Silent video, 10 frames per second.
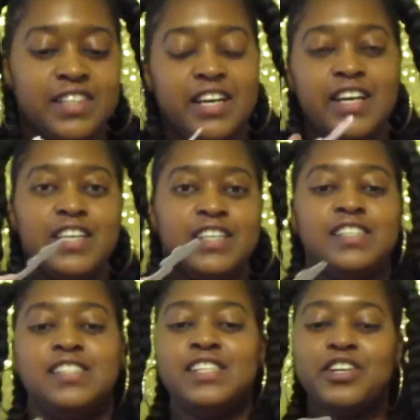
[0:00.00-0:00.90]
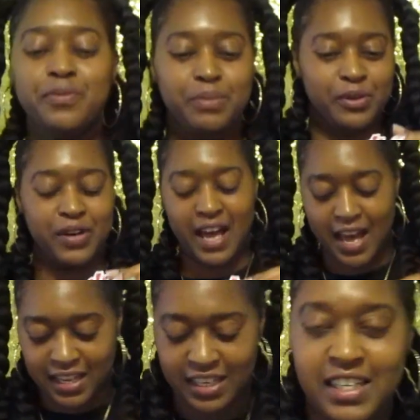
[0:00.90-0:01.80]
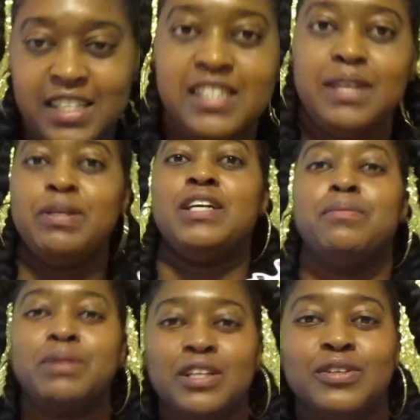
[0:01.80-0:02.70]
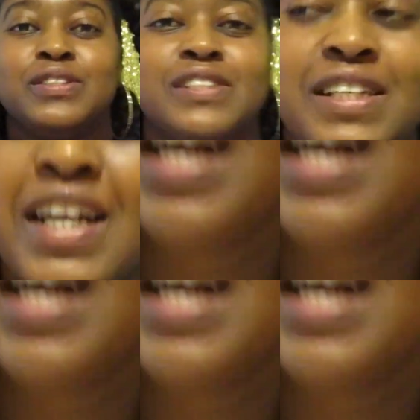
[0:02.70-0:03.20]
The sticker meal hack is, let me come closer,